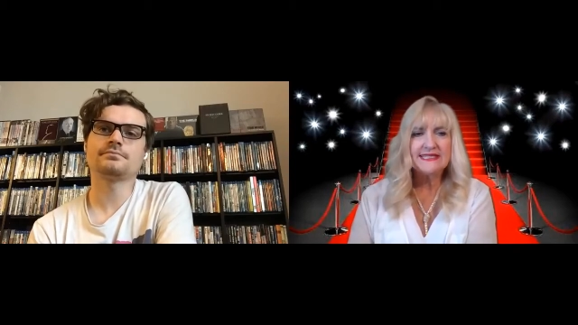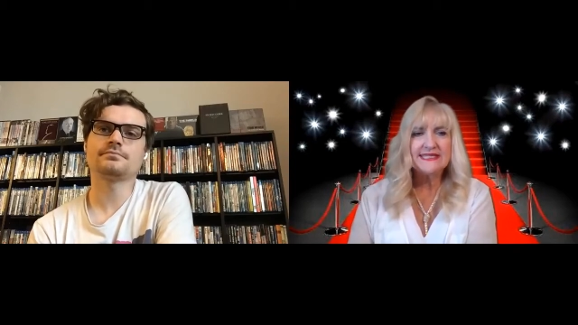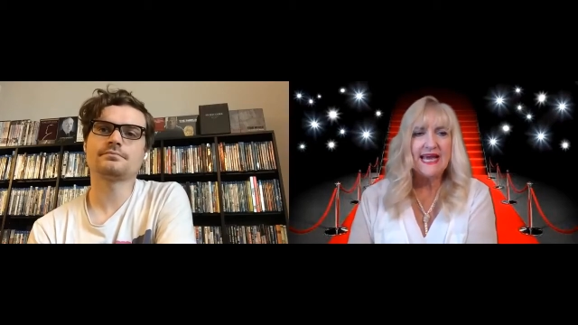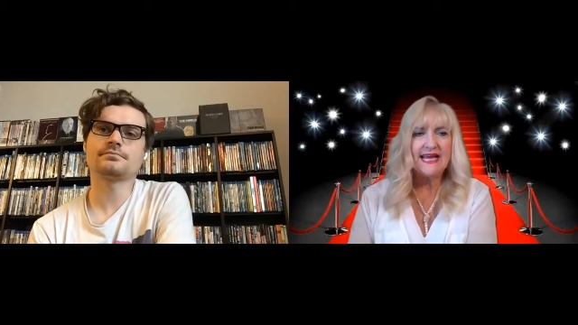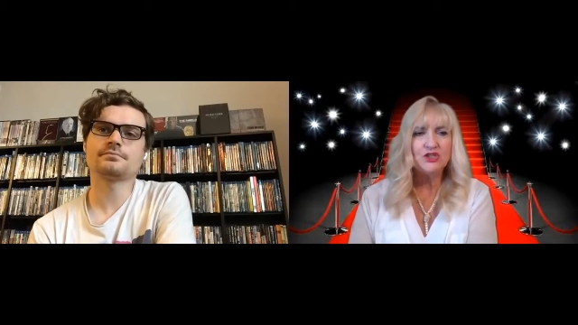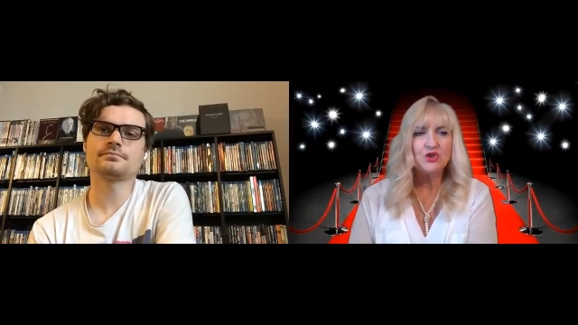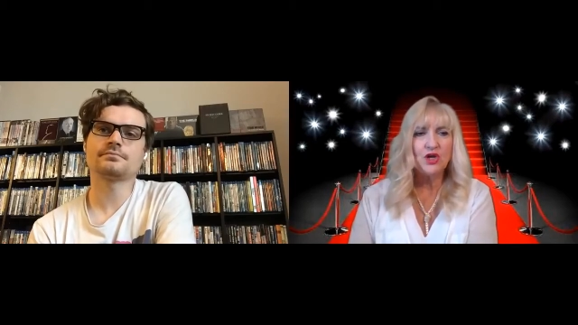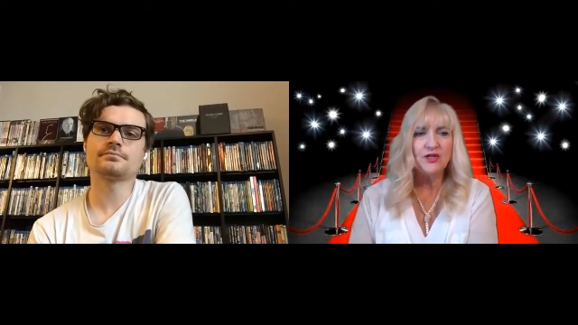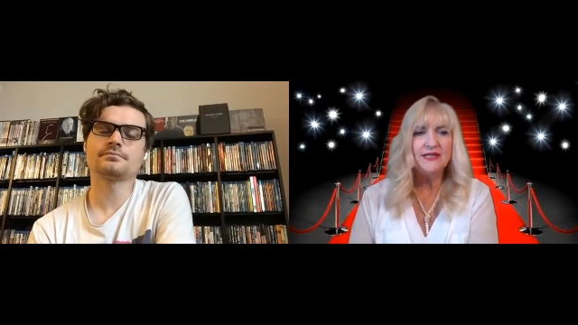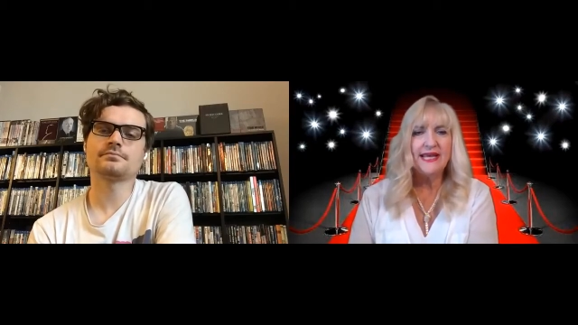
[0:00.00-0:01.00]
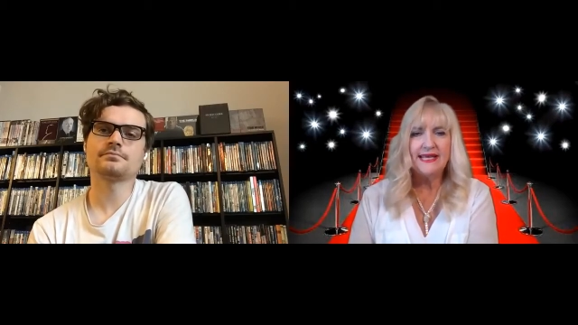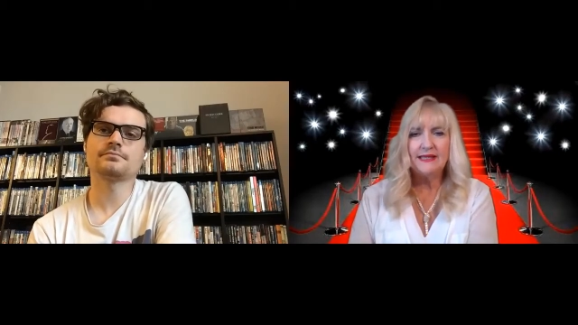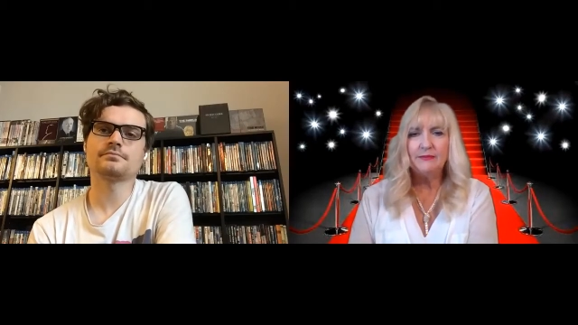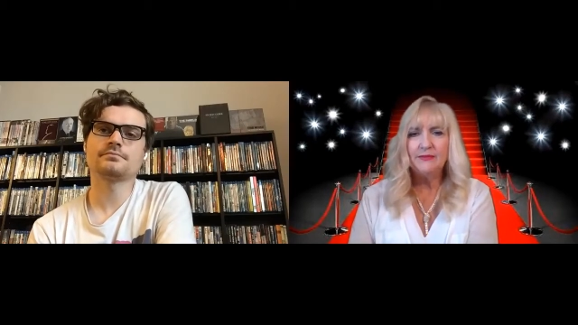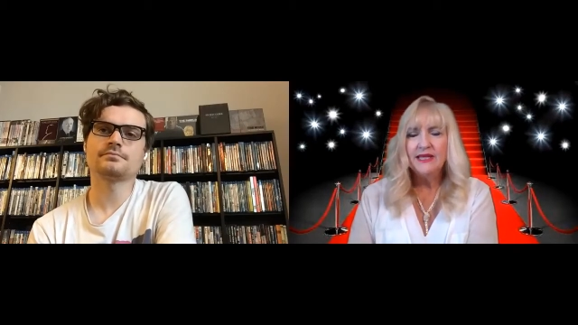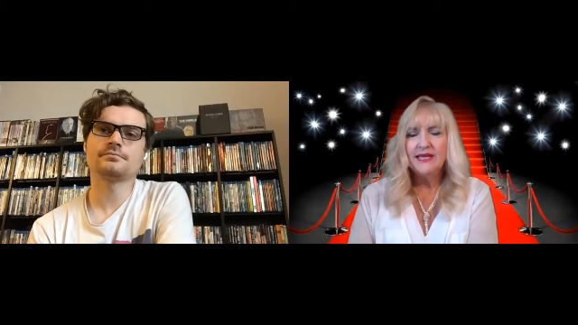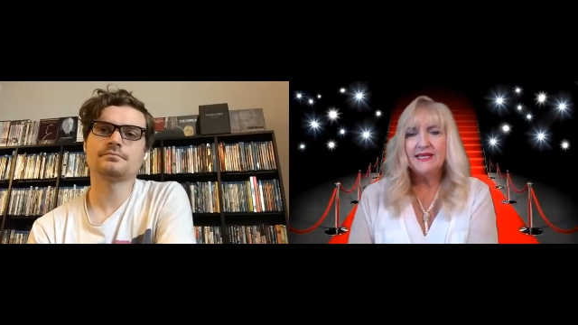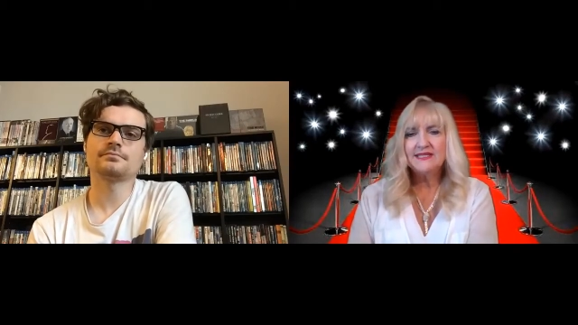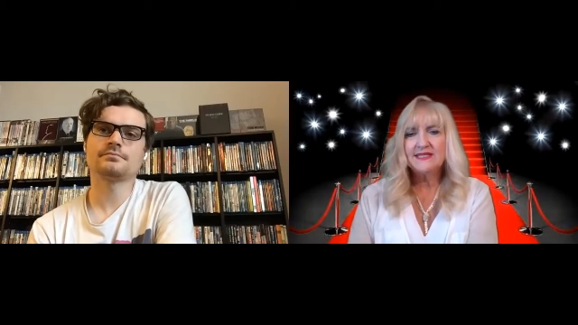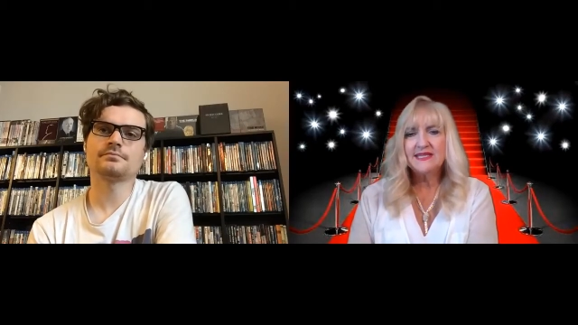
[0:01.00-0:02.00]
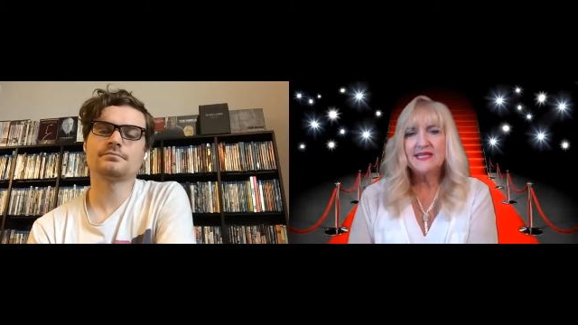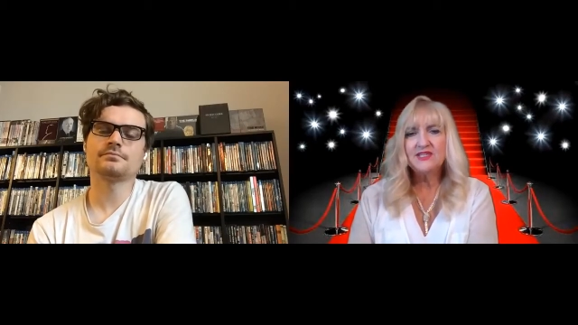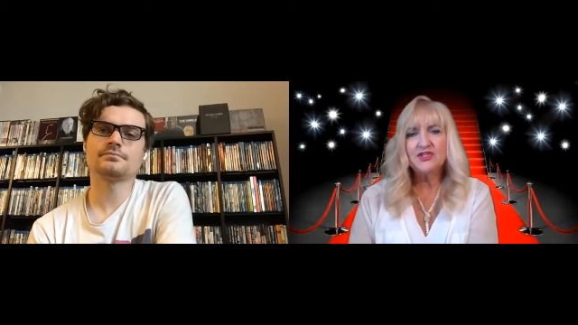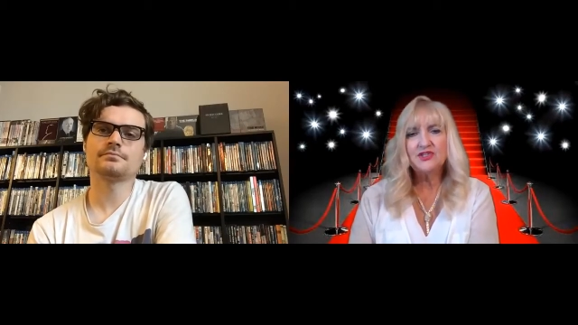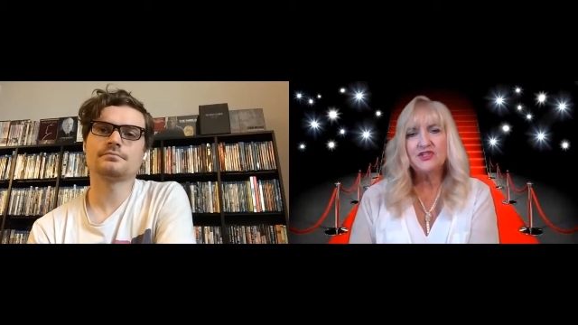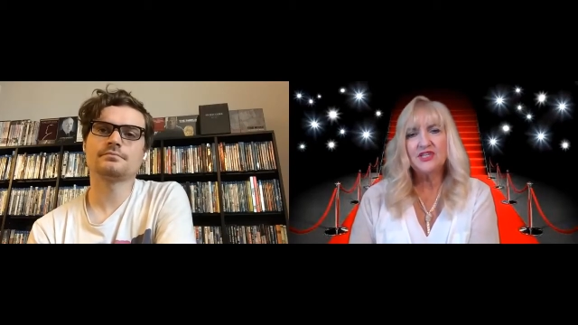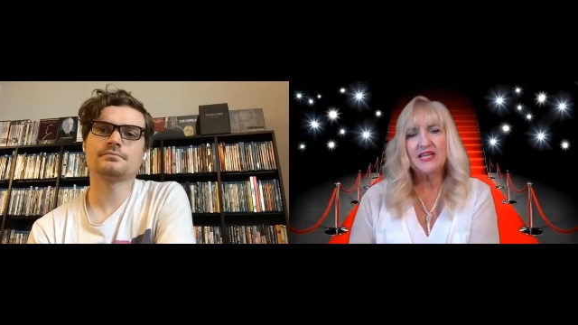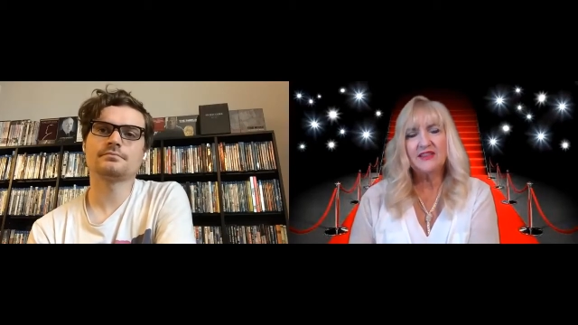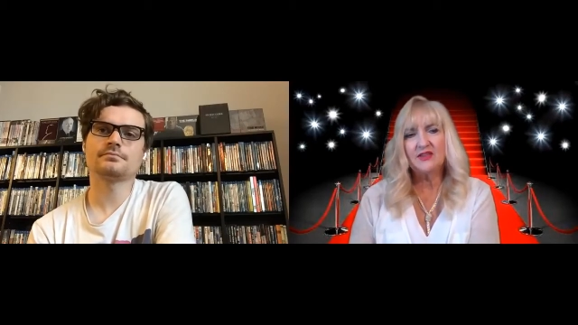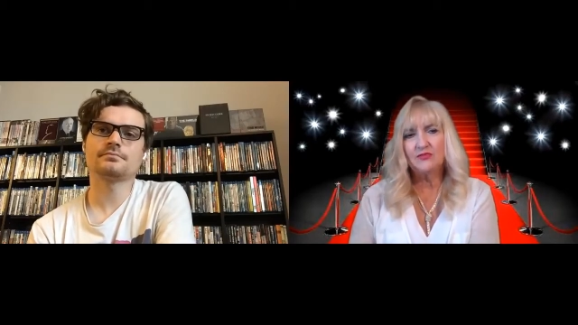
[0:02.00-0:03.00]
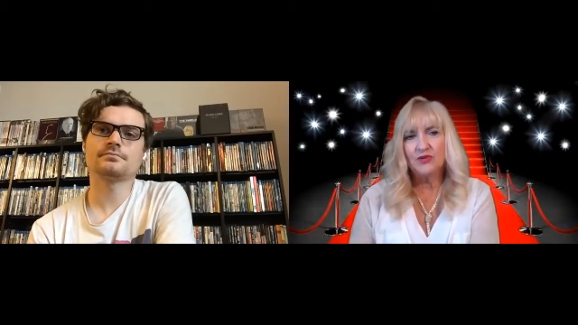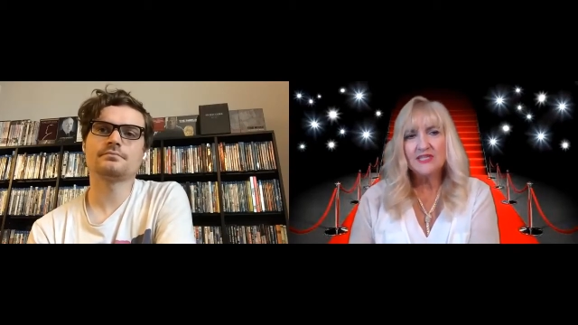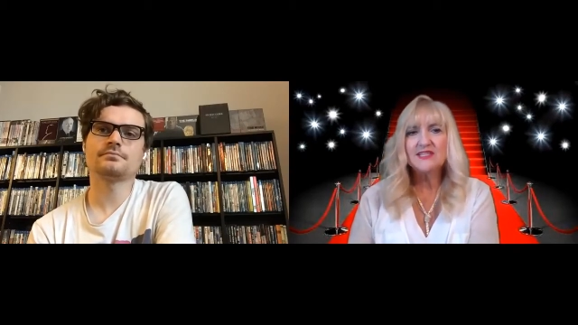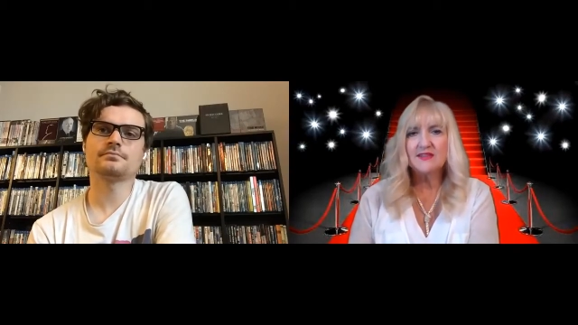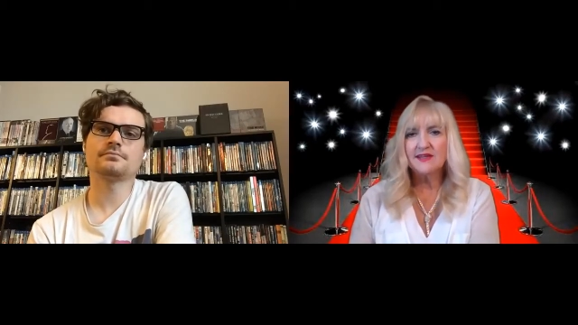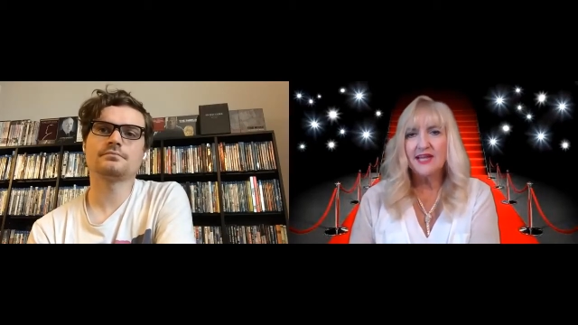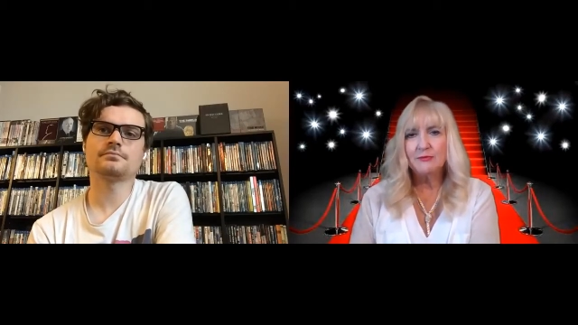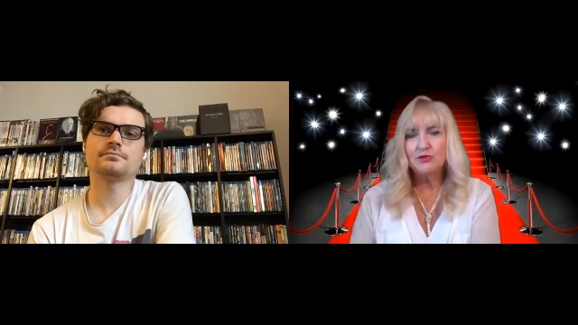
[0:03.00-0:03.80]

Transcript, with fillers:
Speaker 1: they attach a name, it's easy to get the rest of the